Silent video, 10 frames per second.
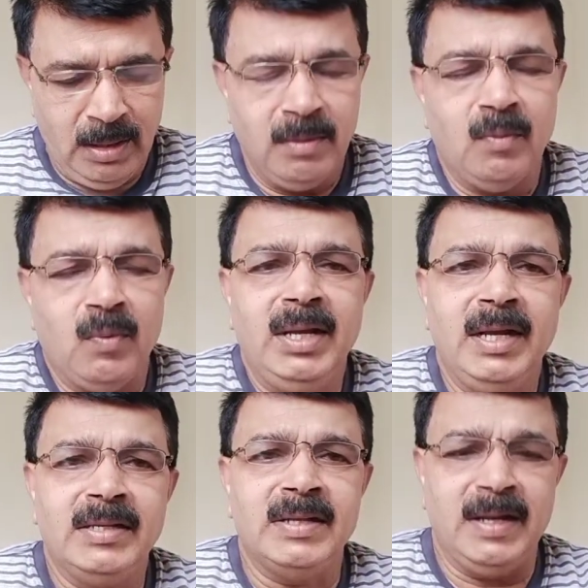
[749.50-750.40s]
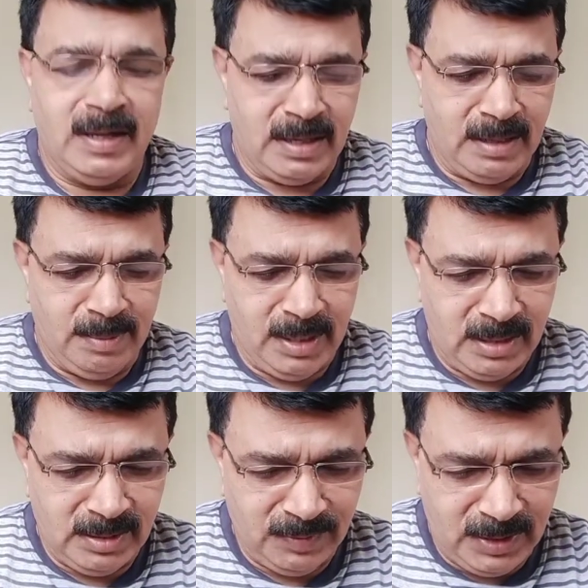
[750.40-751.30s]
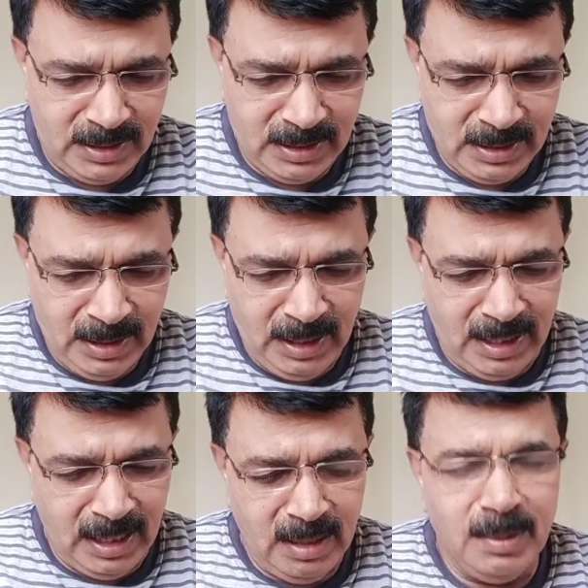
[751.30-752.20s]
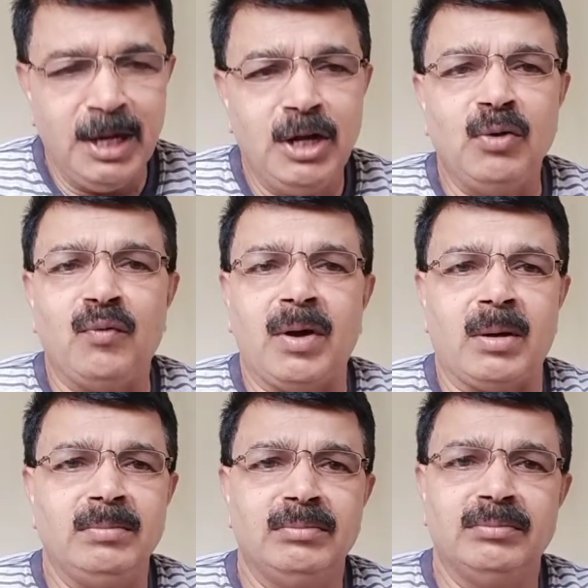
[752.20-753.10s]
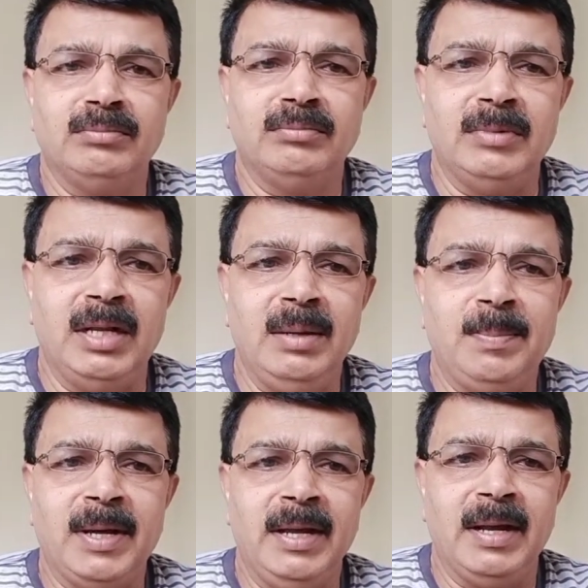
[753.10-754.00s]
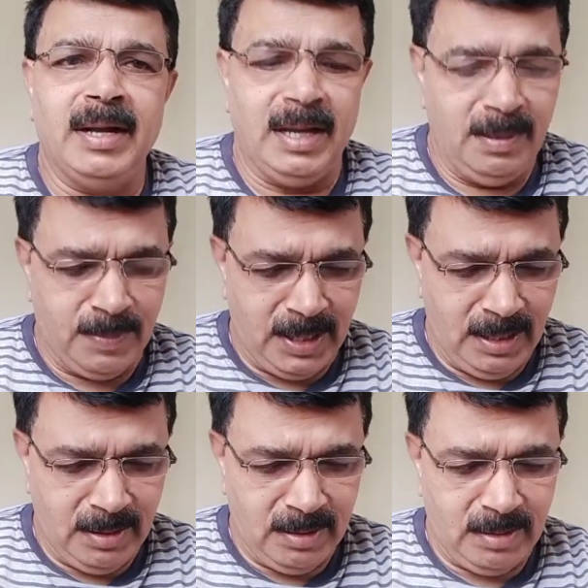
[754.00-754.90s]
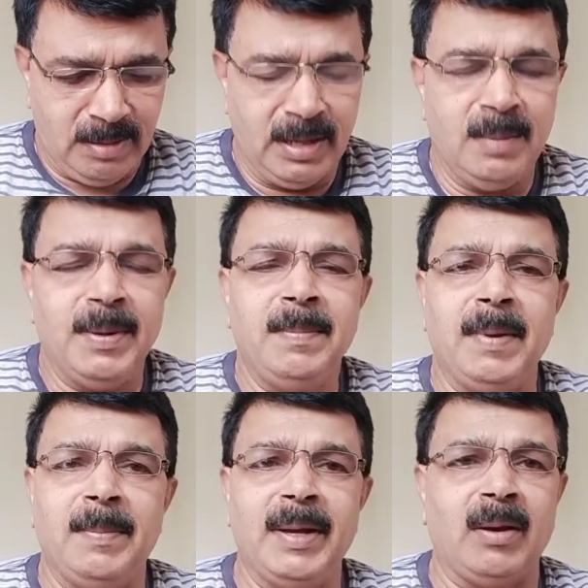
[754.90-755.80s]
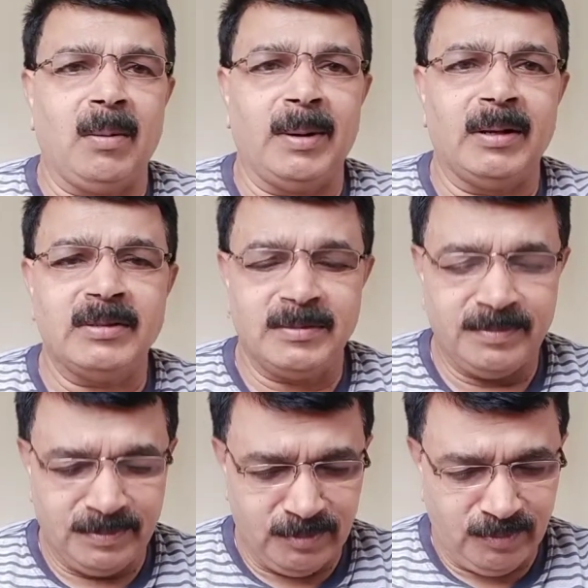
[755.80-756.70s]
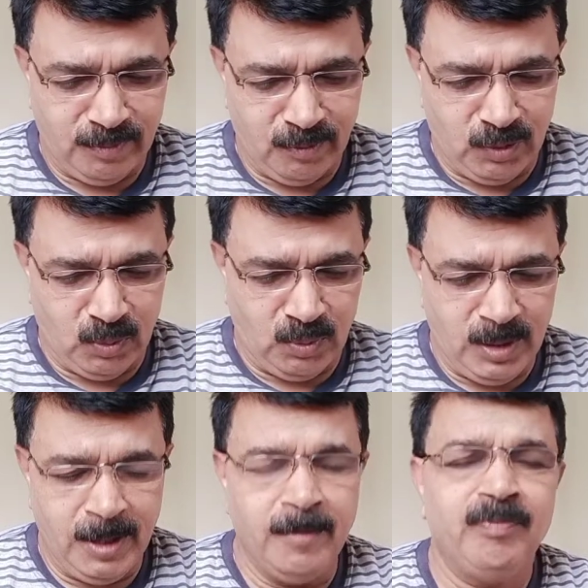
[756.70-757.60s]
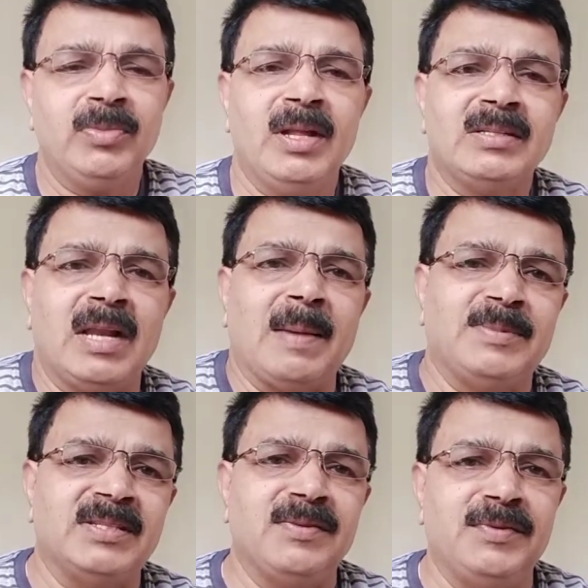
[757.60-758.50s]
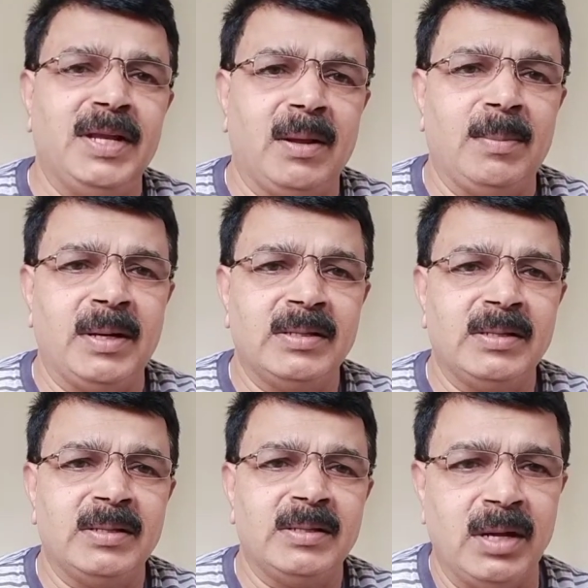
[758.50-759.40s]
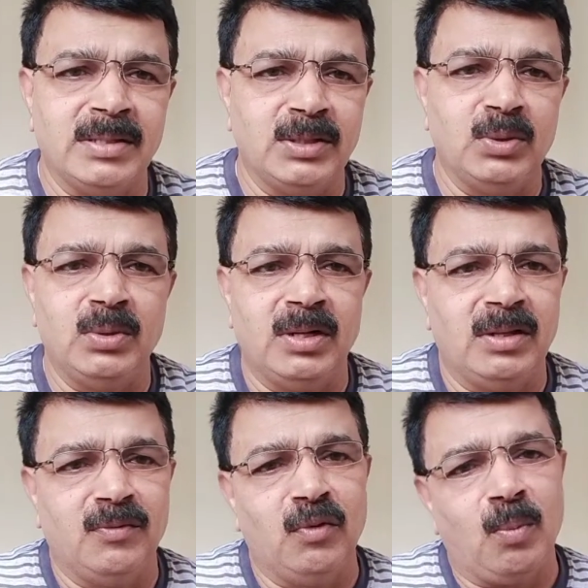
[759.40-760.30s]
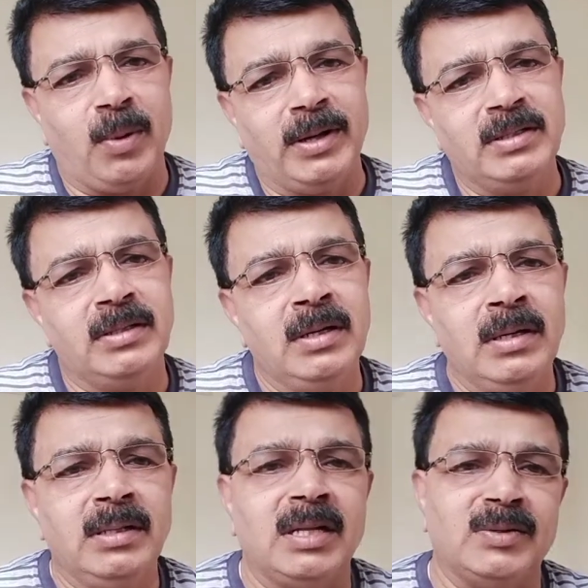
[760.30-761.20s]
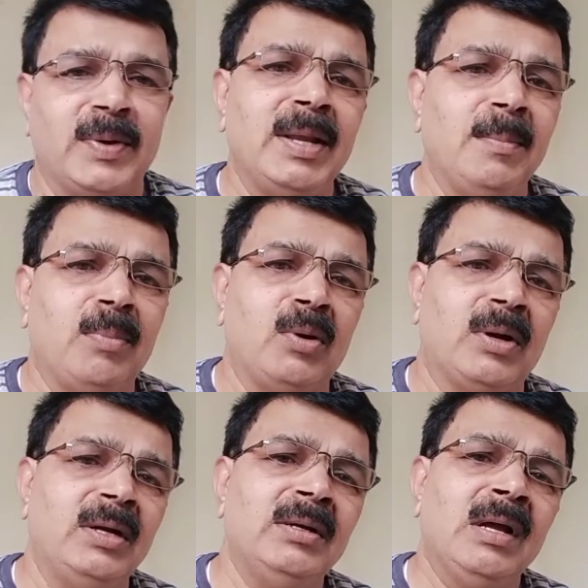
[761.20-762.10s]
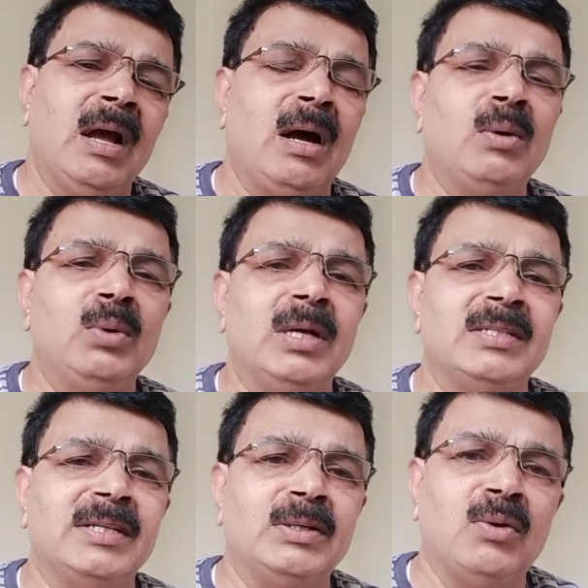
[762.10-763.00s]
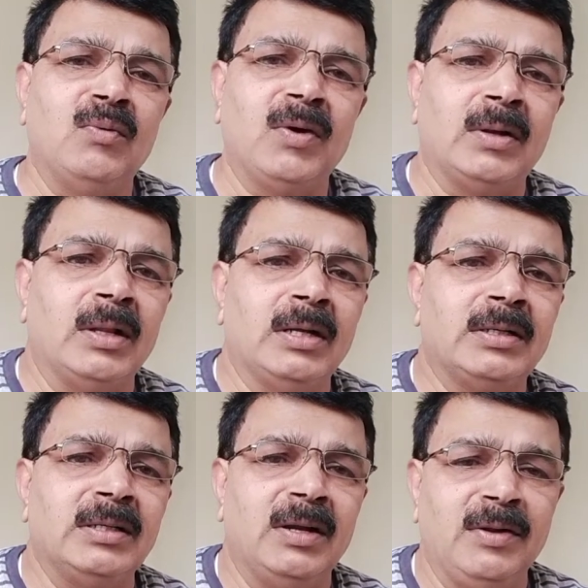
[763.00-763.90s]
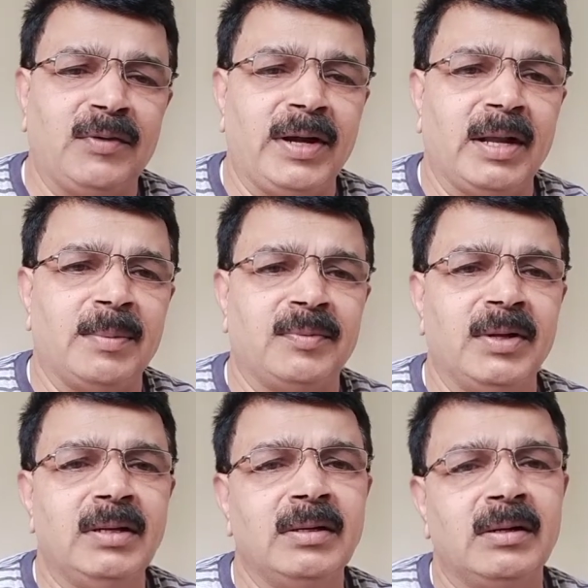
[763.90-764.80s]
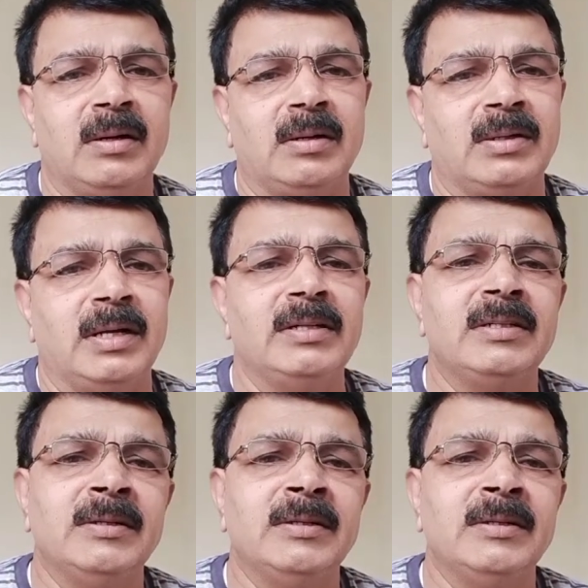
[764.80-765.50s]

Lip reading: Why it is an inert? Because of that inability to form d pi and p pi orbitals. We know that's an absence of d orbitals. So I told that the 4 points, that's very important. How does it go for that? The different type of the contents.